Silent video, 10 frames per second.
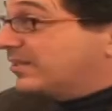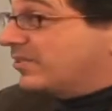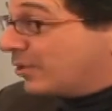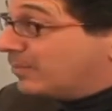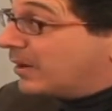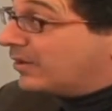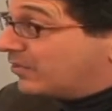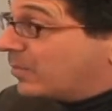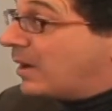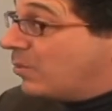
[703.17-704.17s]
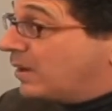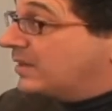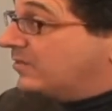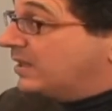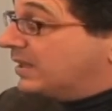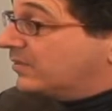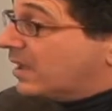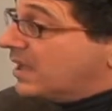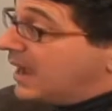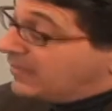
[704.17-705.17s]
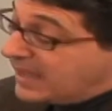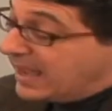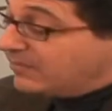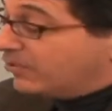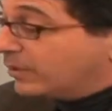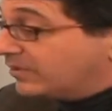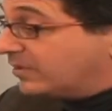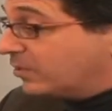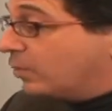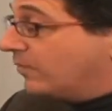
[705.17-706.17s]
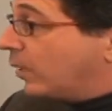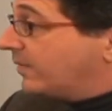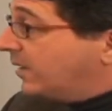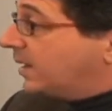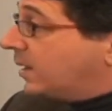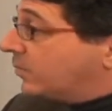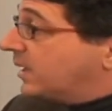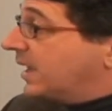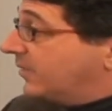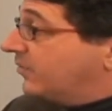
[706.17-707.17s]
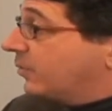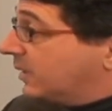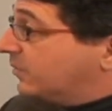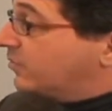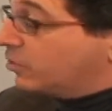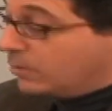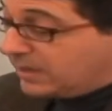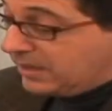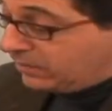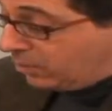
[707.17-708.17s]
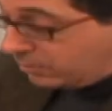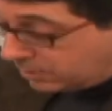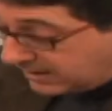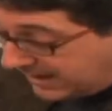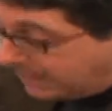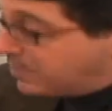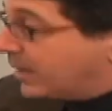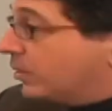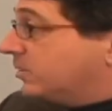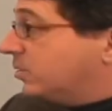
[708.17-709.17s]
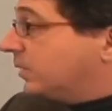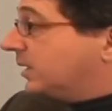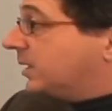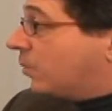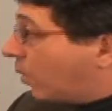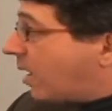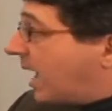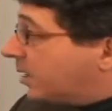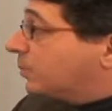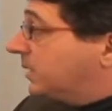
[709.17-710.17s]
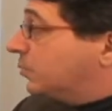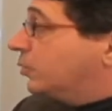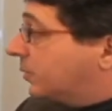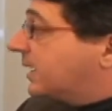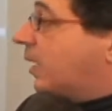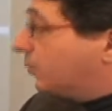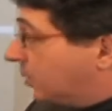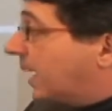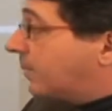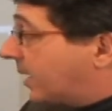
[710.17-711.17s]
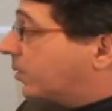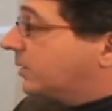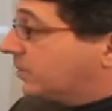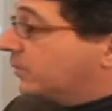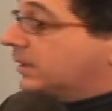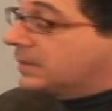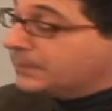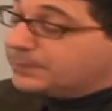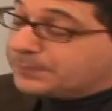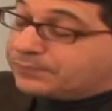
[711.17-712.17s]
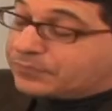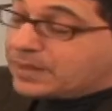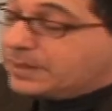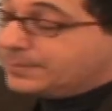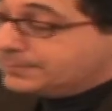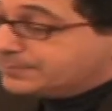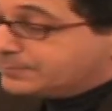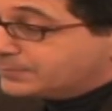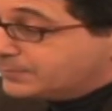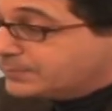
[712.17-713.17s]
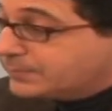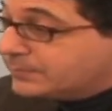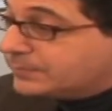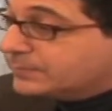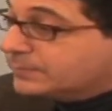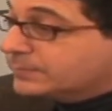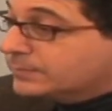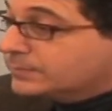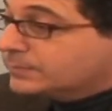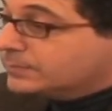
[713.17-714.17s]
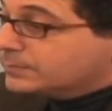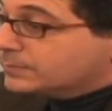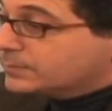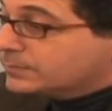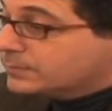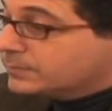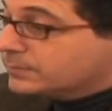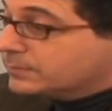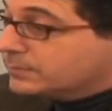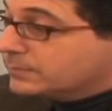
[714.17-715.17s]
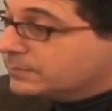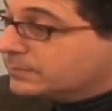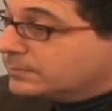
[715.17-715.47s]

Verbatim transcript: because they're embarrassed about what it sees. Yeah. And the answer isn't to avoid video. The answer is to either get better at doing it or hire people who can help you get better no, at doing ab it. Absolutely. So, let, so the final point, um,